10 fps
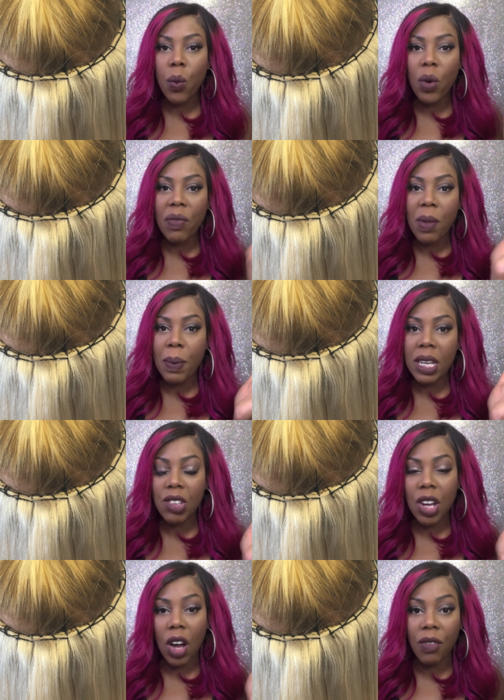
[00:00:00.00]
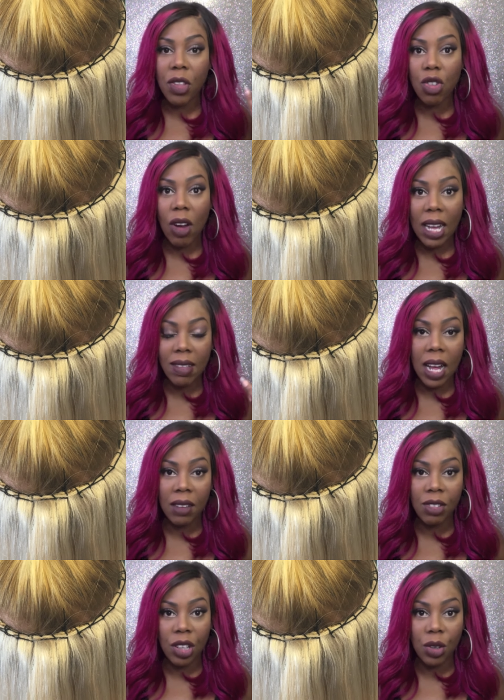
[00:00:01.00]
With the picture of the tracks that
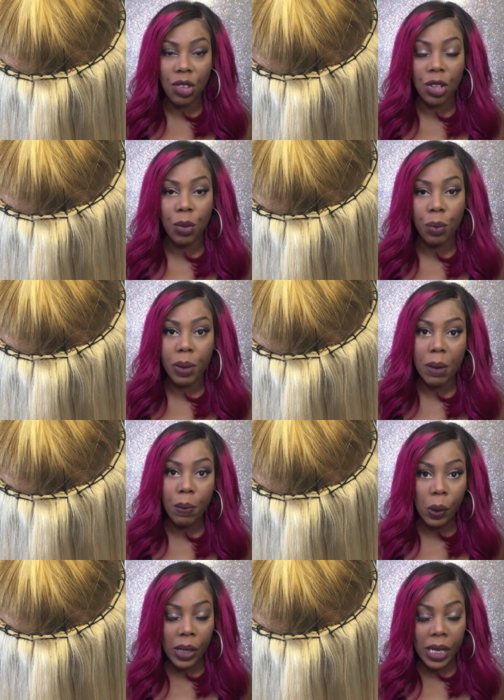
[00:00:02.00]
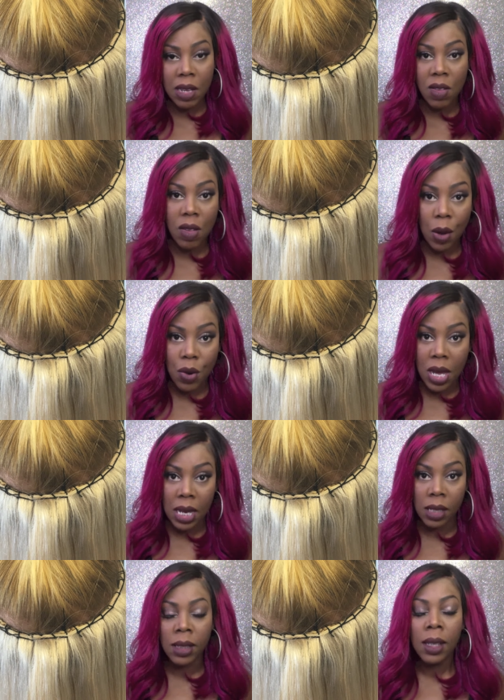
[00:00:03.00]
I've showed you being put in and sewn
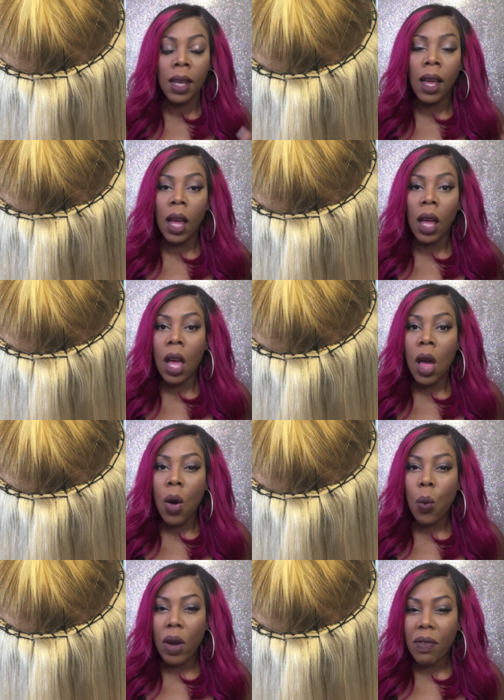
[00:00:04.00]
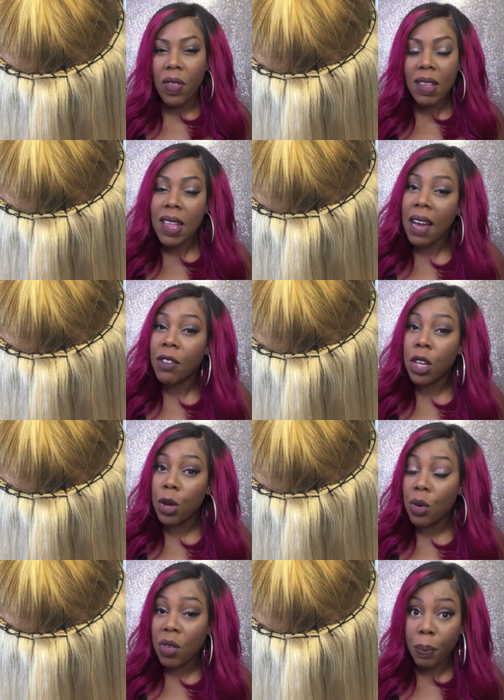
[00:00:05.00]
in, with this I've
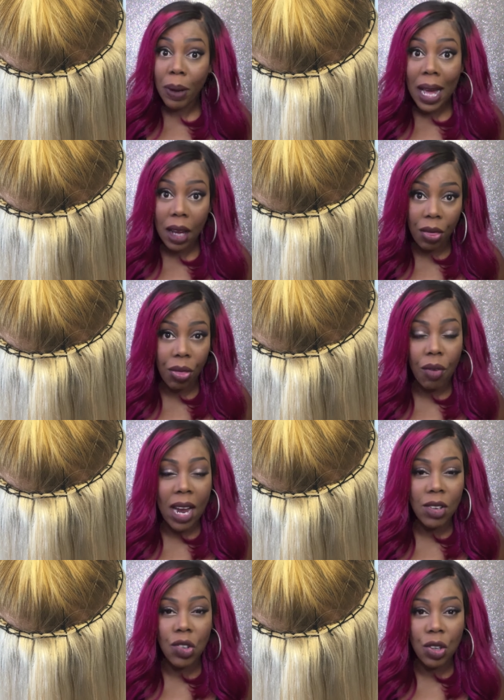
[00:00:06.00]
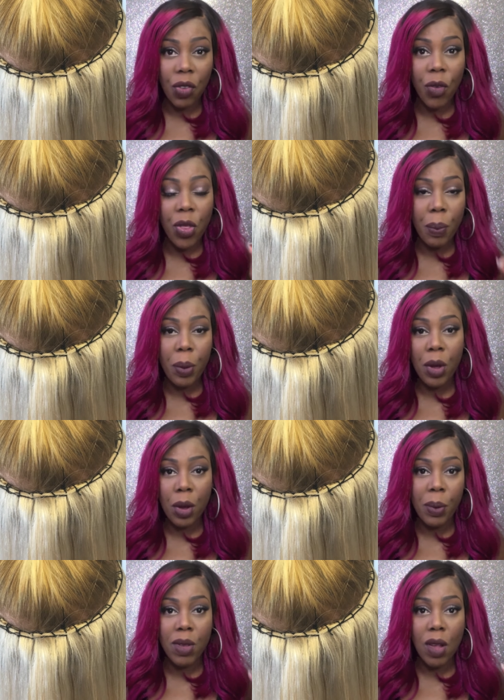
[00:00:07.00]
used black thread just for the
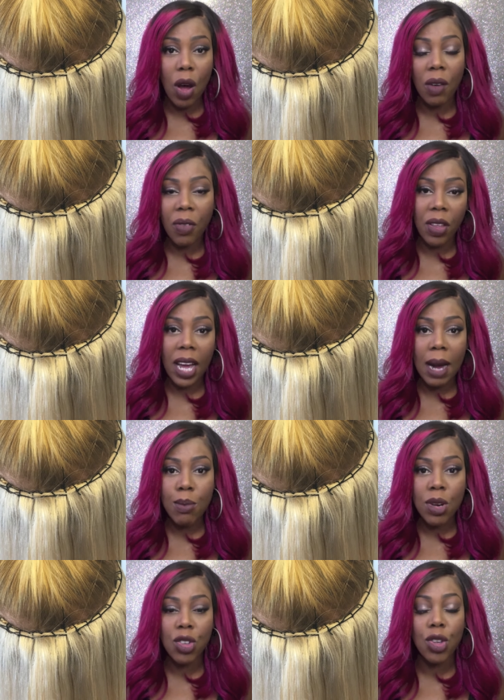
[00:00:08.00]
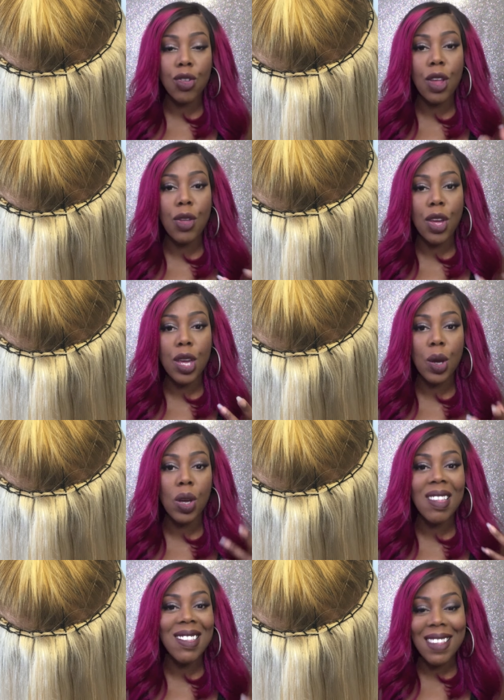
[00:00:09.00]
purpose of the camera, just so that you
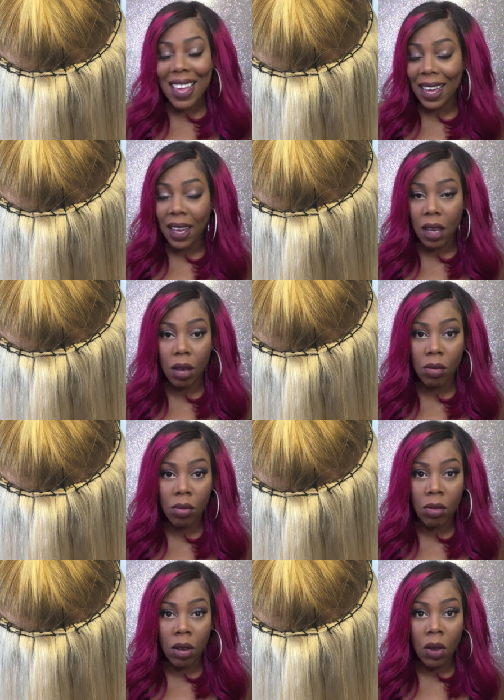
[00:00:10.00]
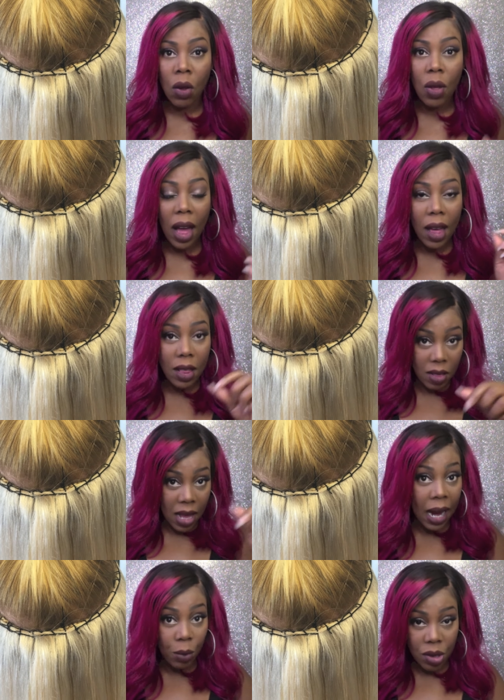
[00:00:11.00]
can see
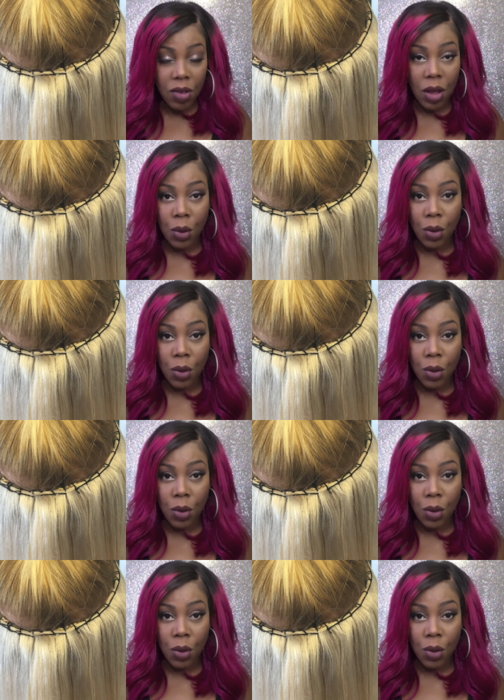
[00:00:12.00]
how it's sewn